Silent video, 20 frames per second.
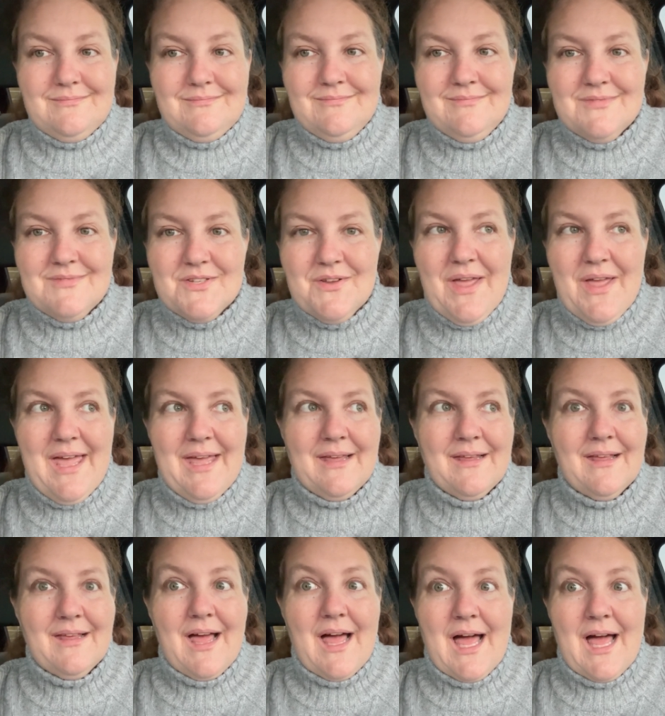It's okay.
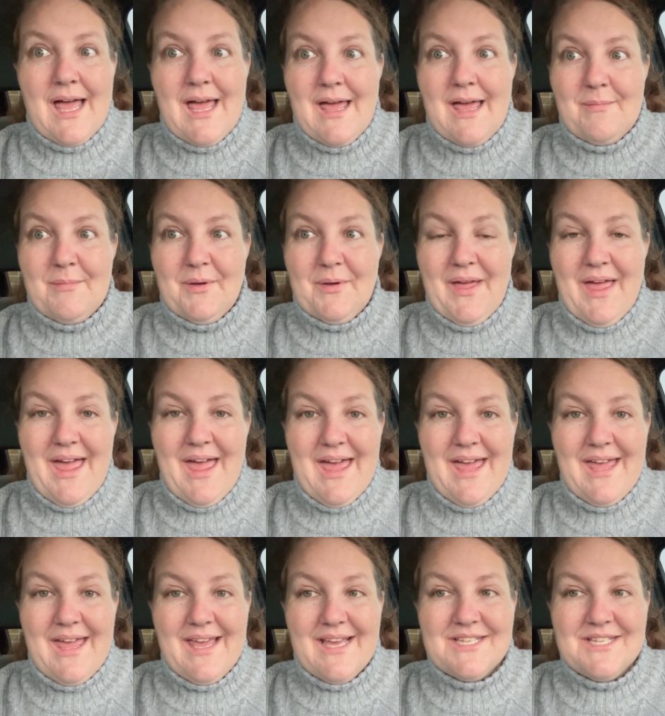I'm
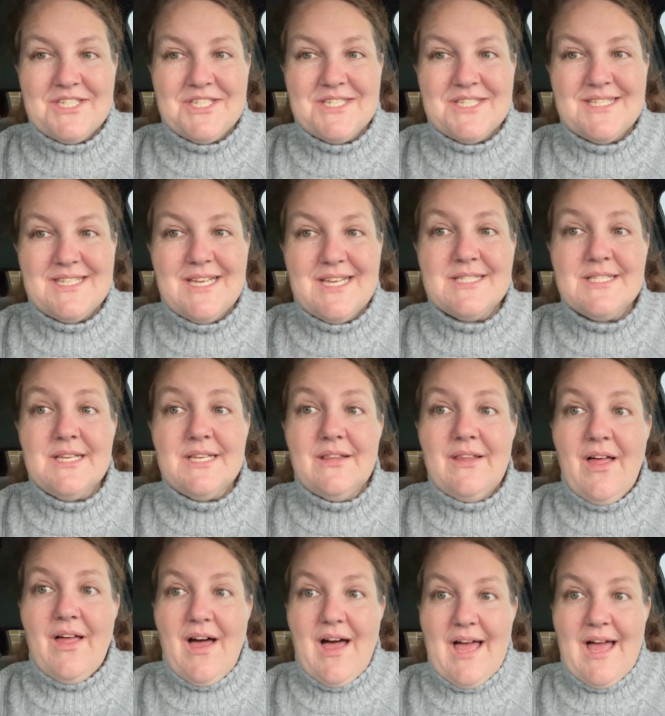okay. It's a
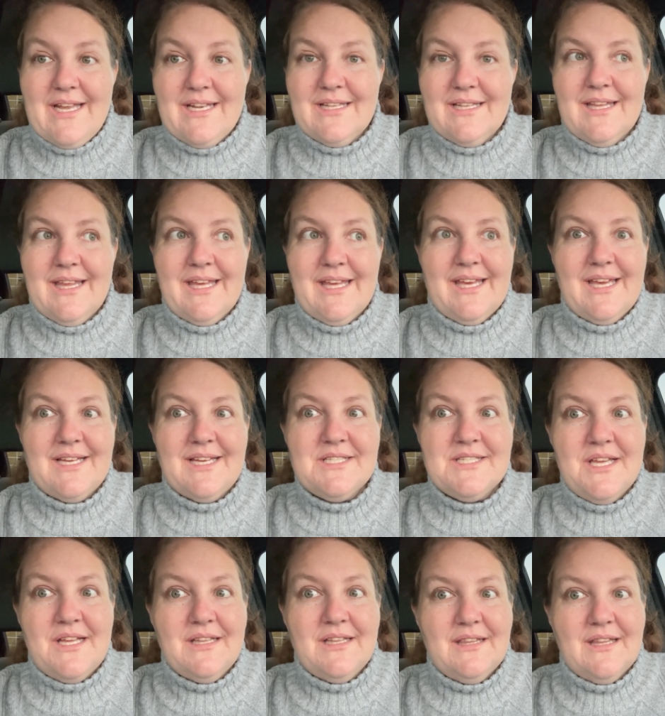lot.
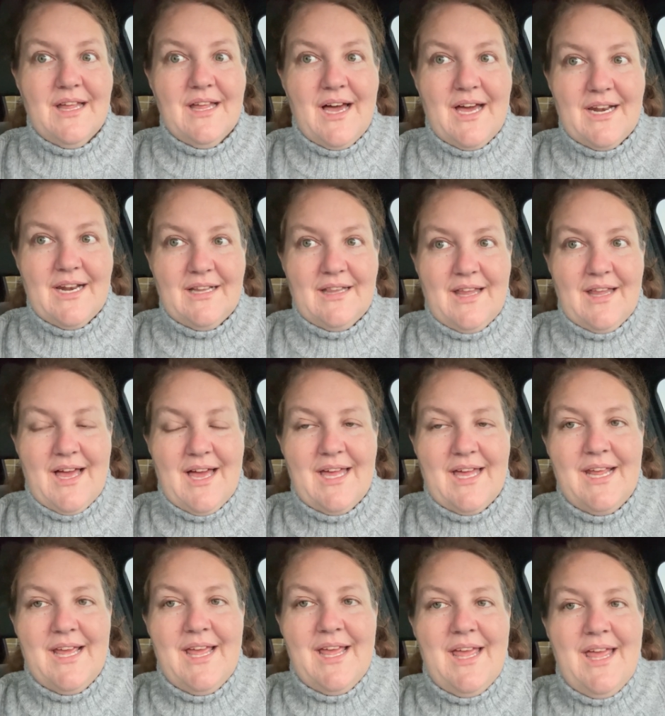It's a
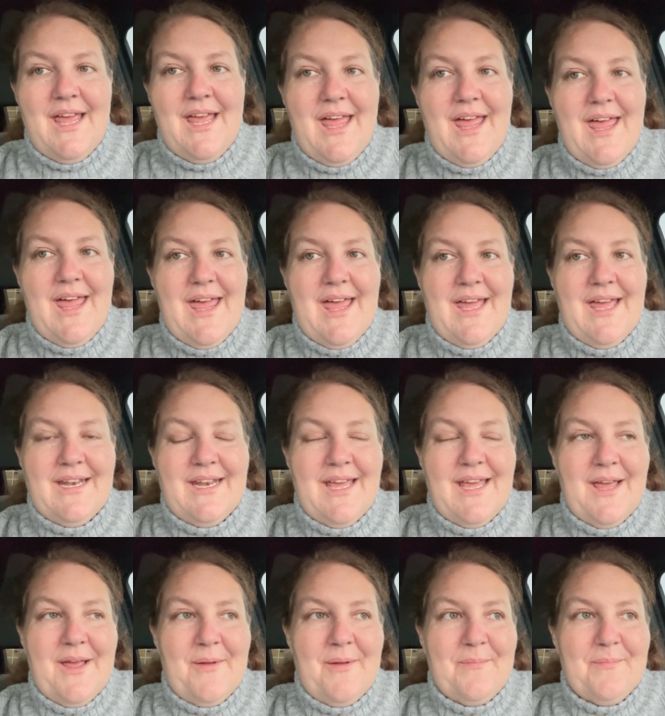lot. And
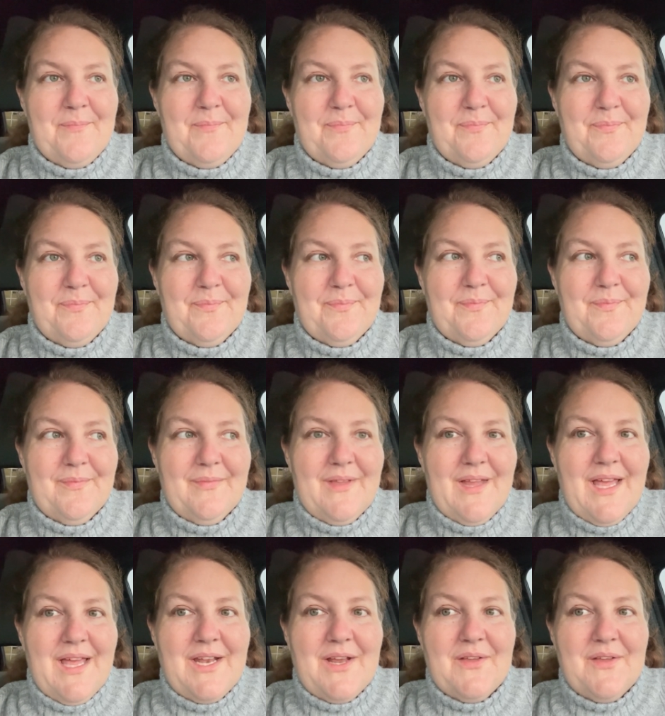
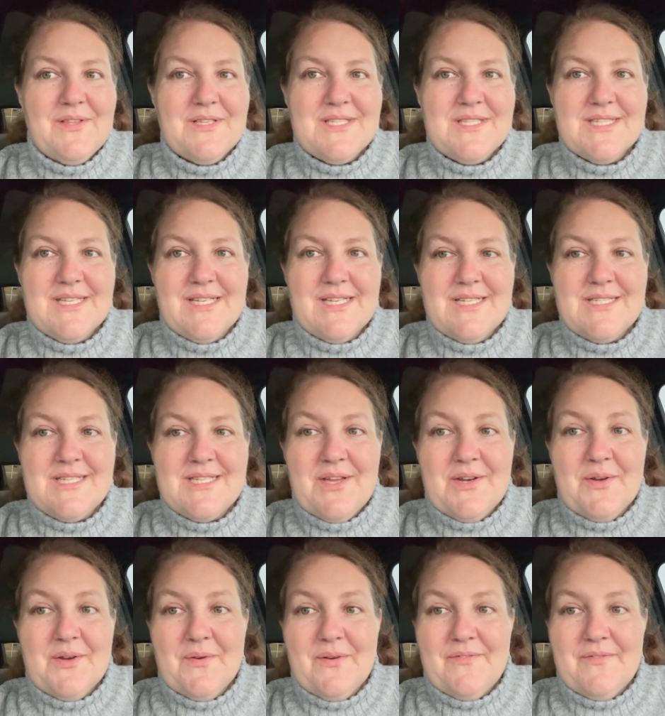I know this is going to
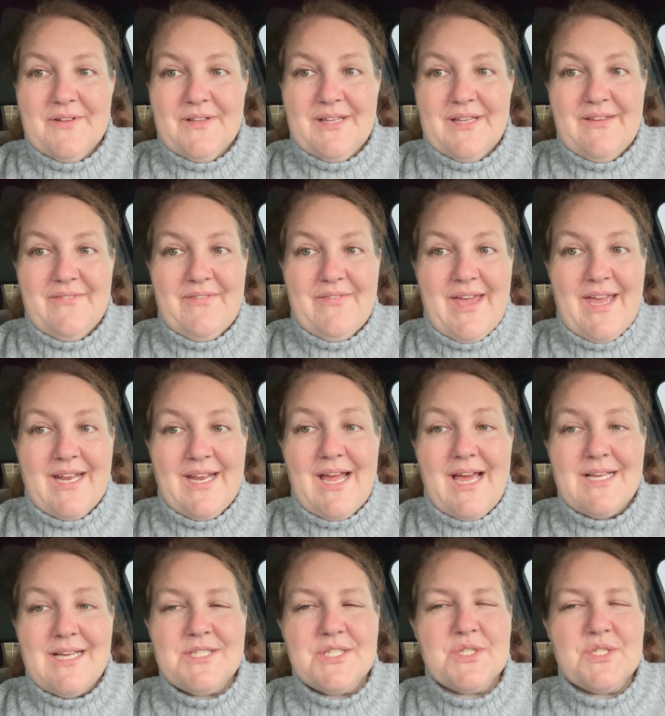sound horrifically vain.
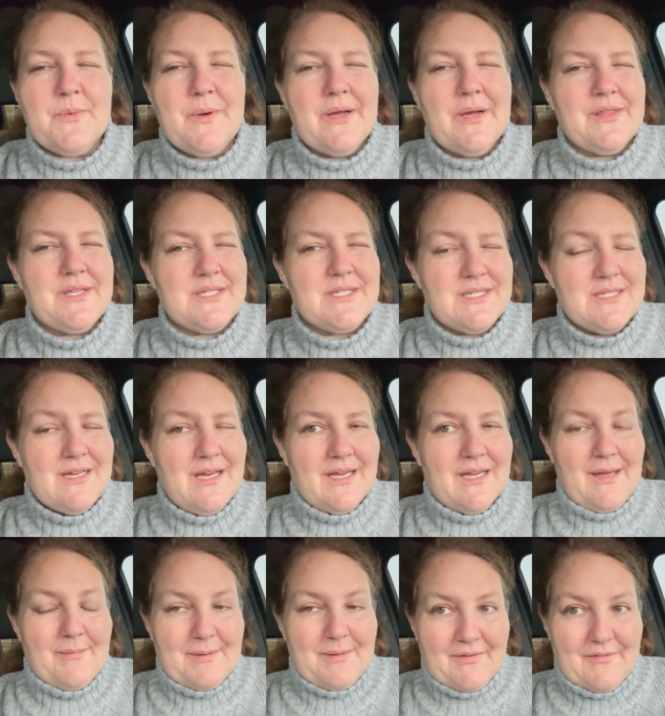I swear this is not
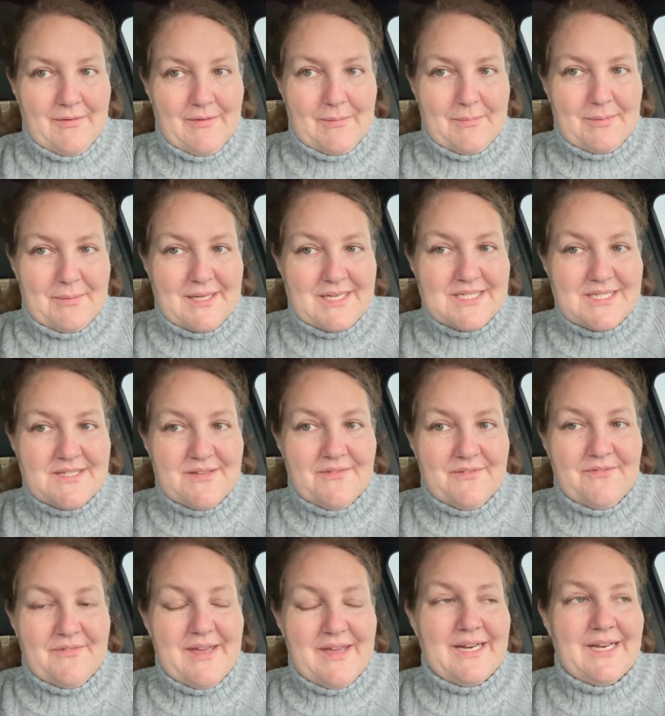coming from a place
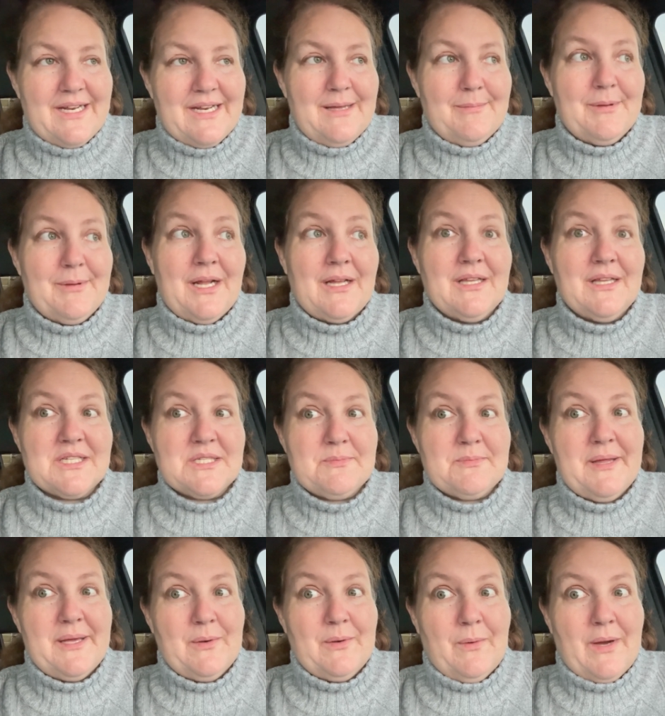of vanity, but I'll
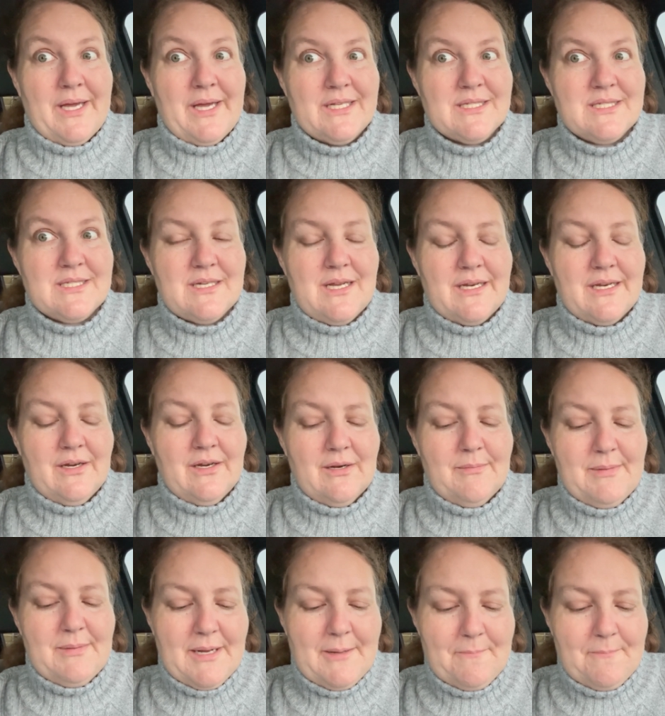explain why it's not here in
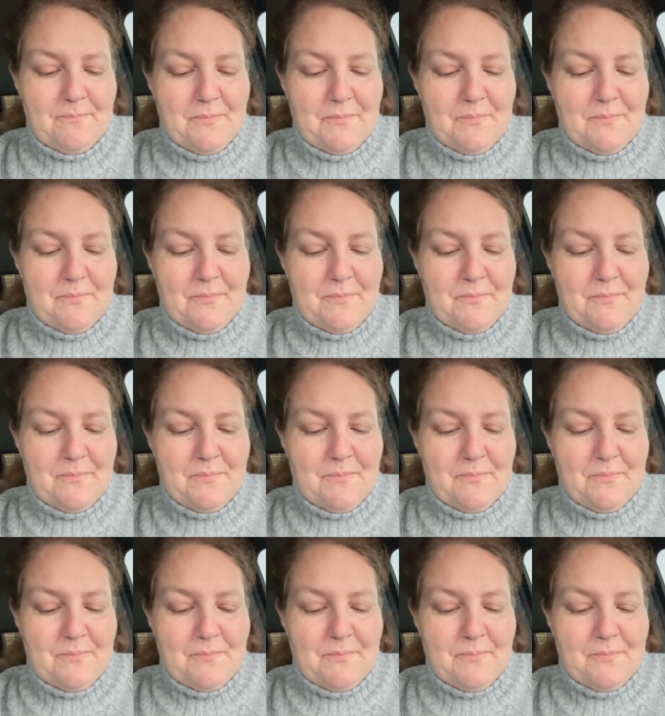a minute.